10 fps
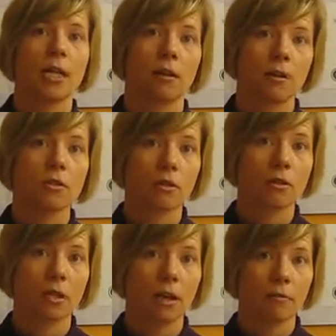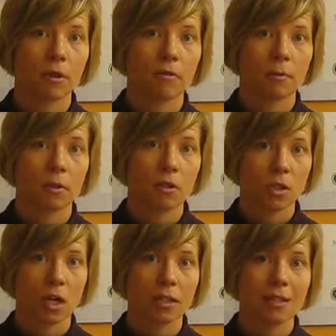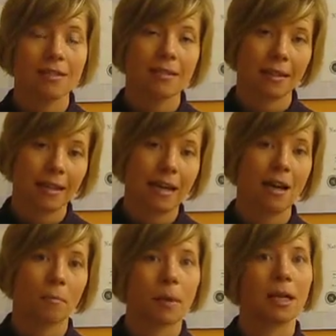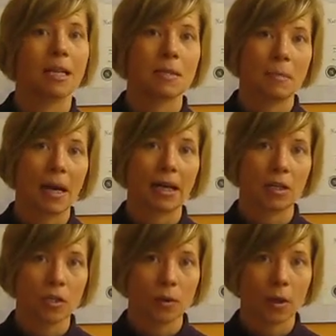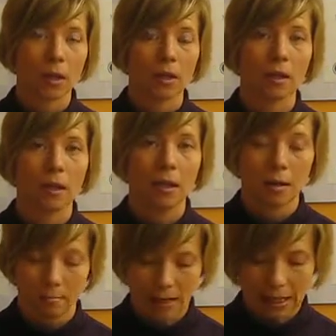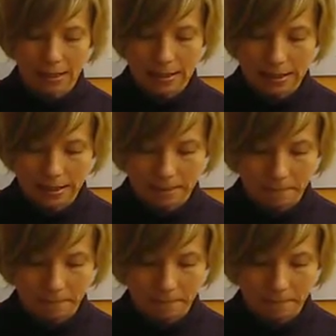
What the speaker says: and also to get rid of some of those toxins and get our bodies back into balance.